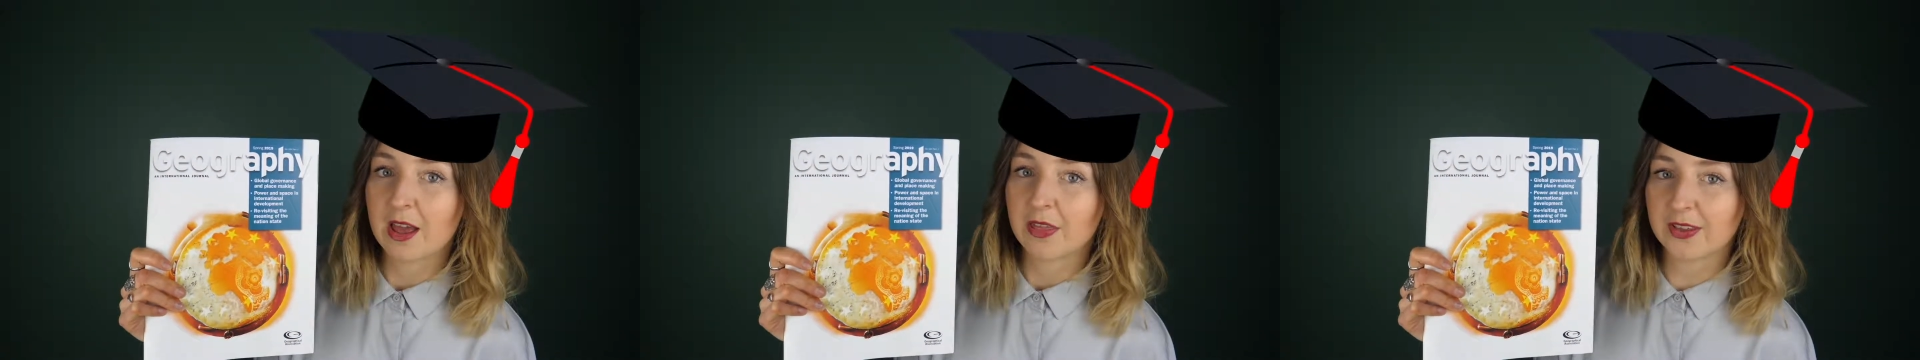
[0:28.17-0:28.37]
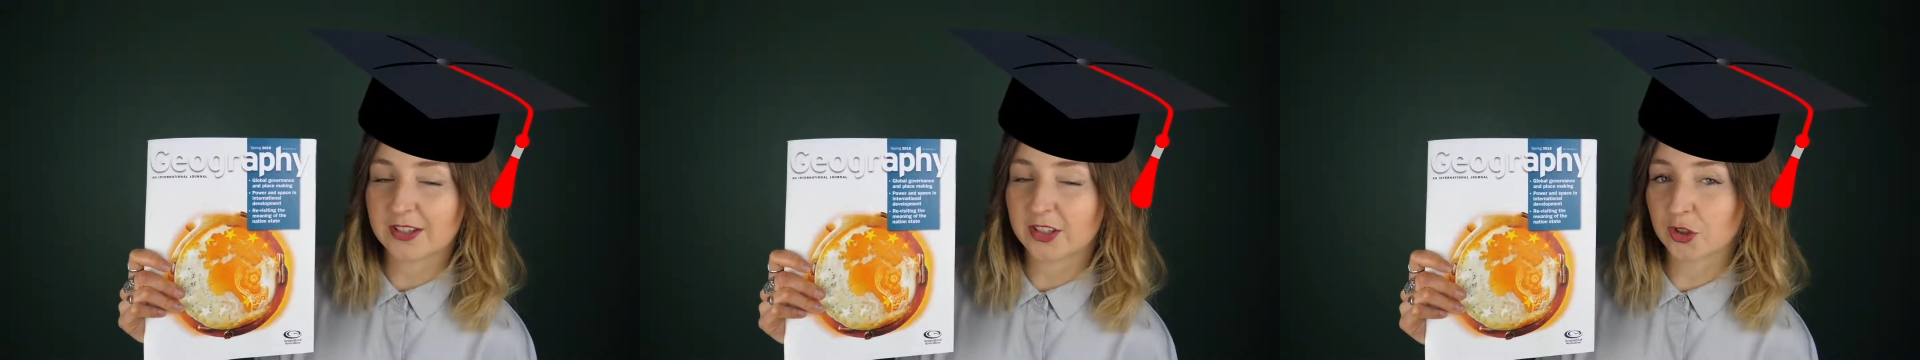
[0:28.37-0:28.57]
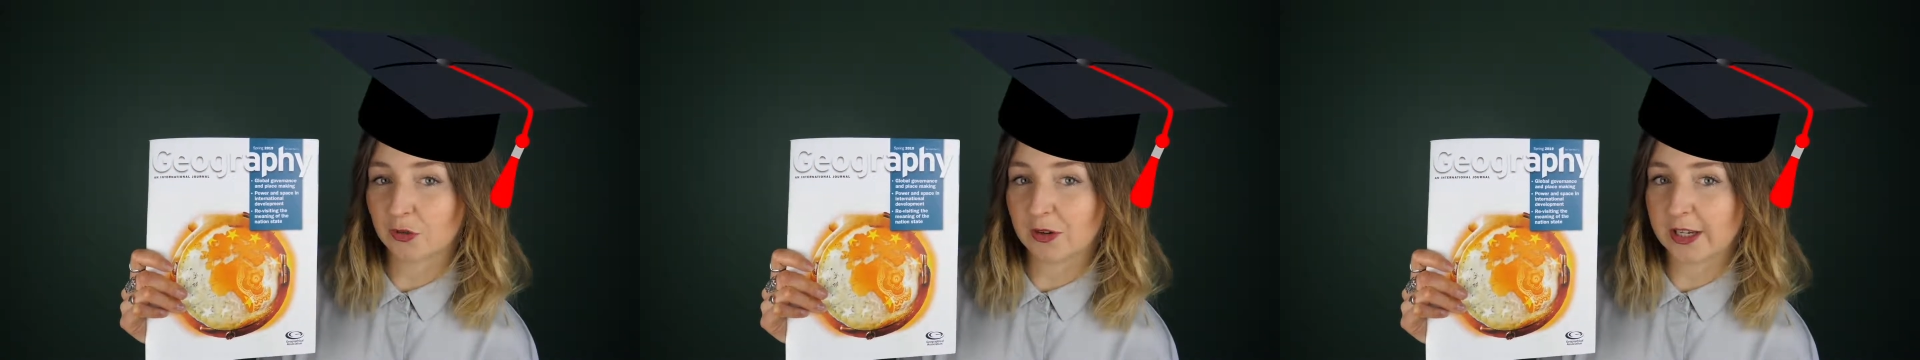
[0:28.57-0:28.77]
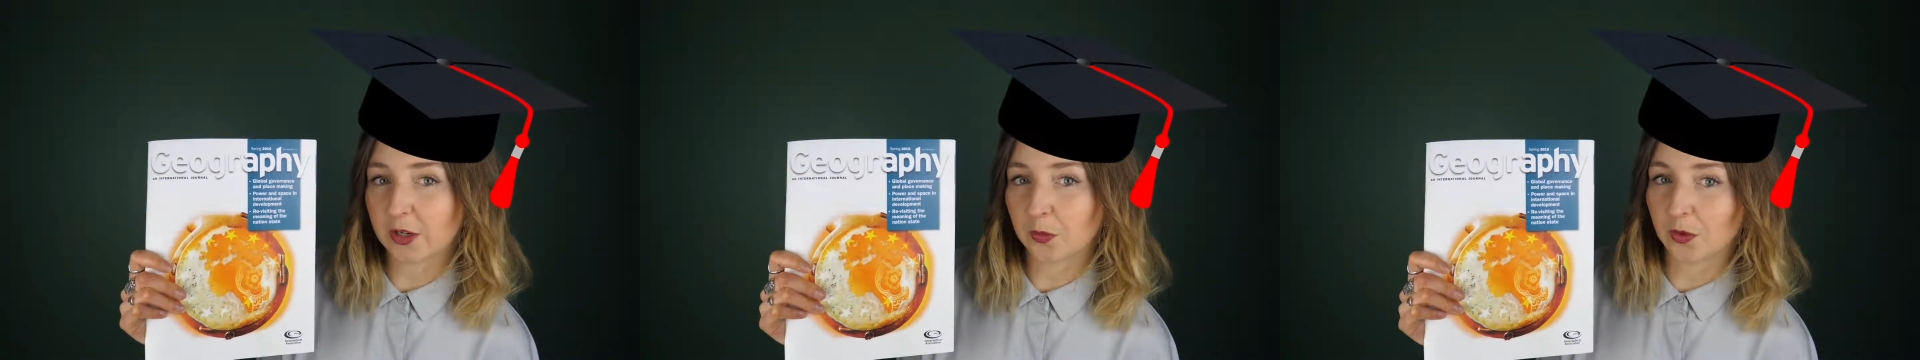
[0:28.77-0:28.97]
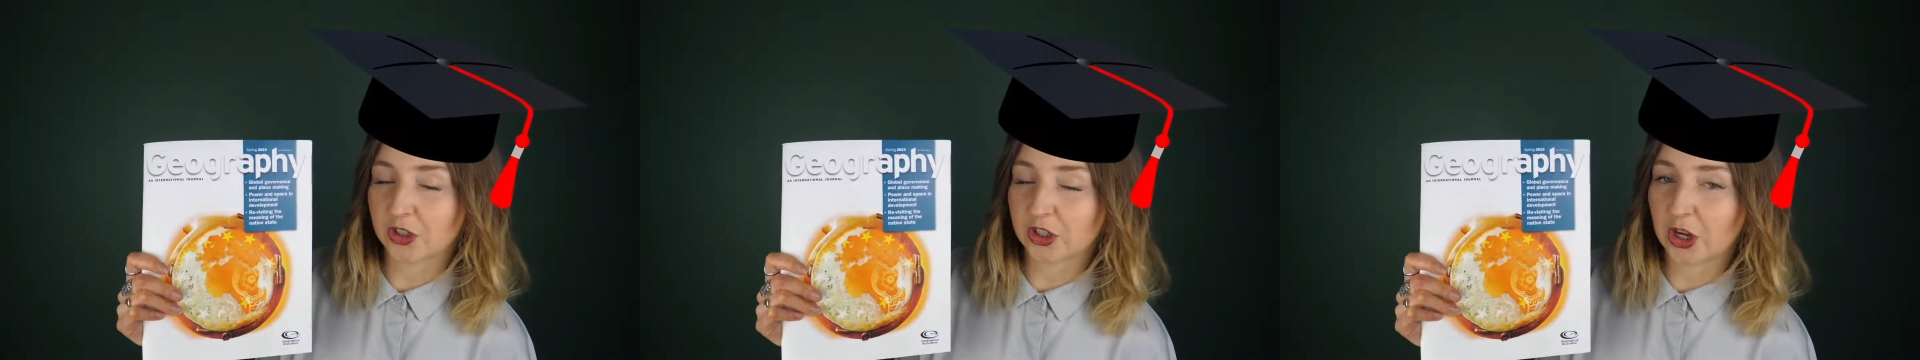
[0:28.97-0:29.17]
this is a really
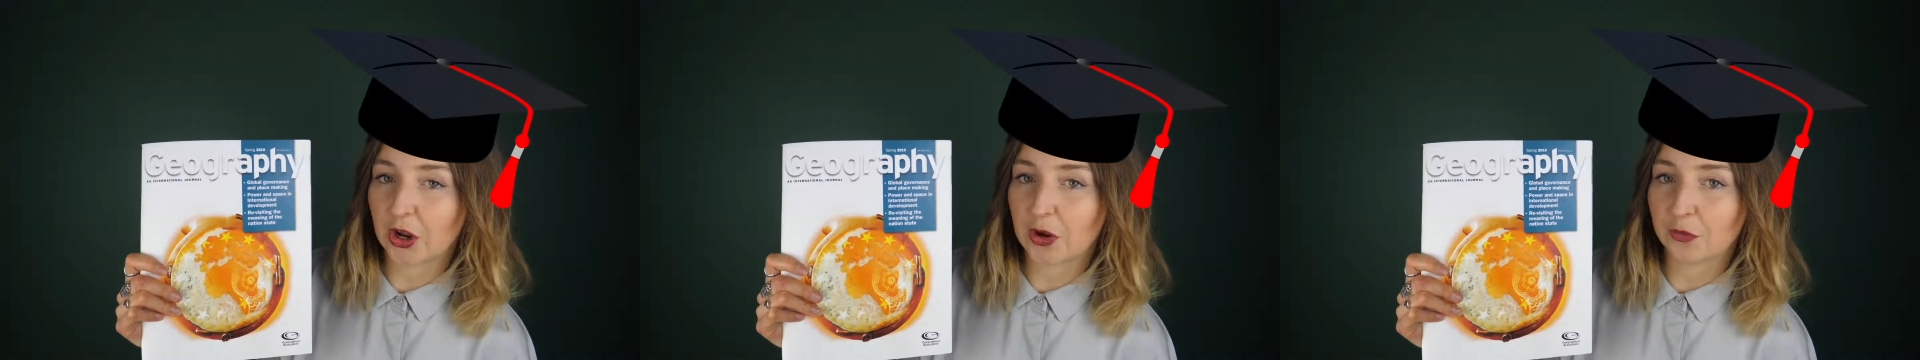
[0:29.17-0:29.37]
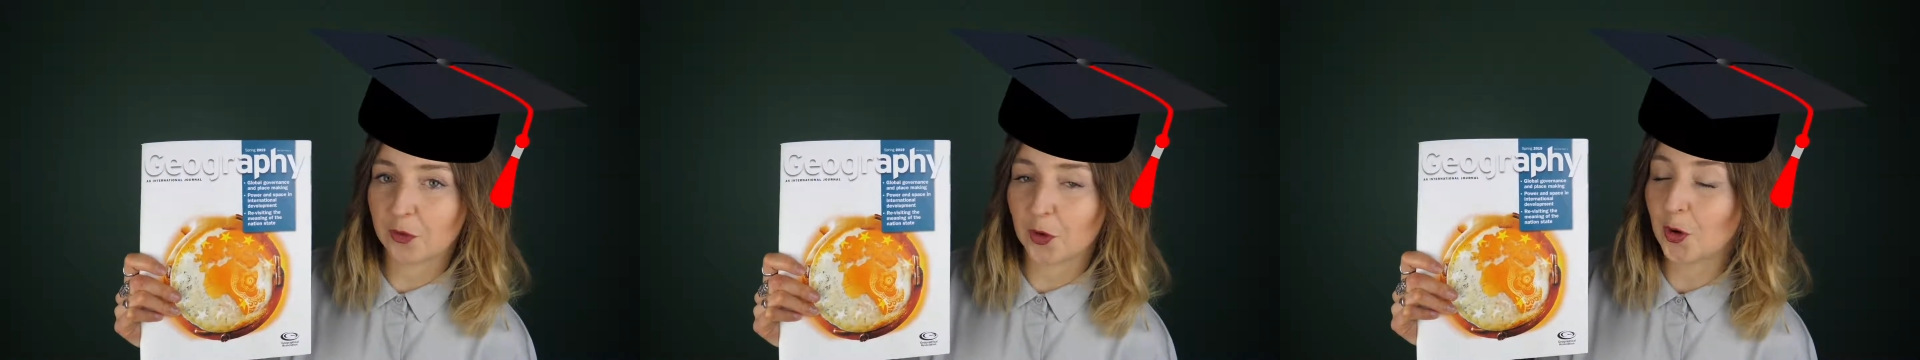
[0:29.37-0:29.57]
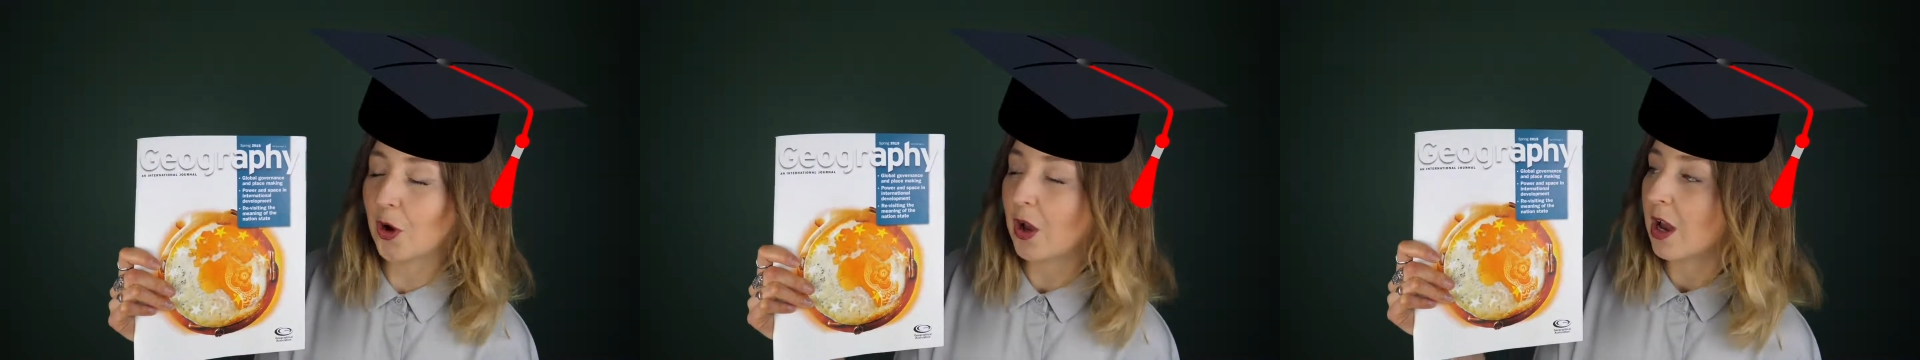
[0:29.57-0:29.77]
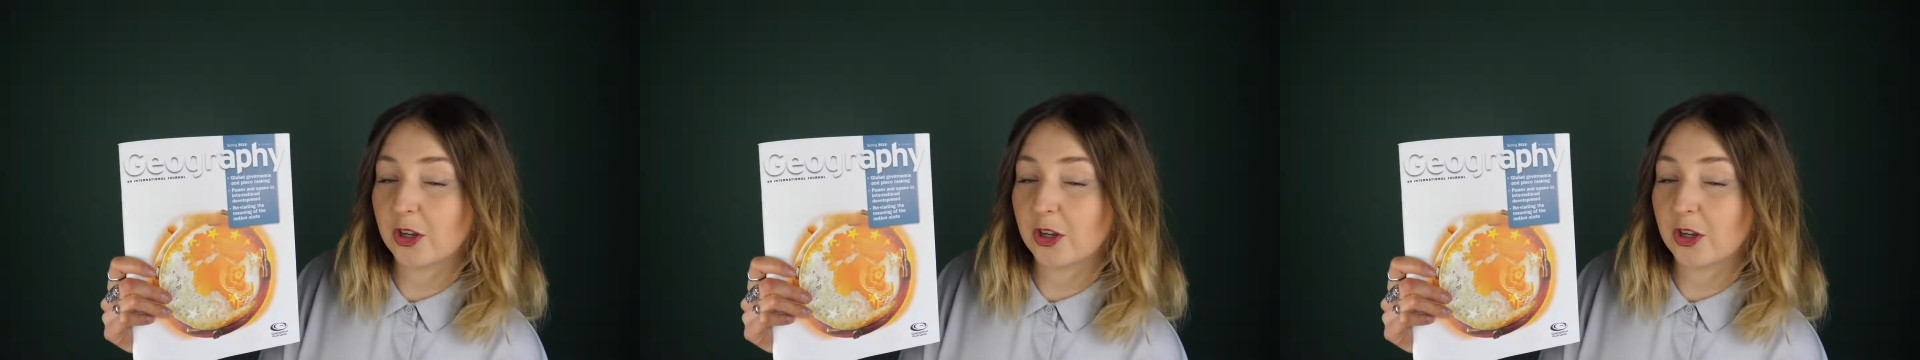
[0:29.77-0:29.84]
good one to go for.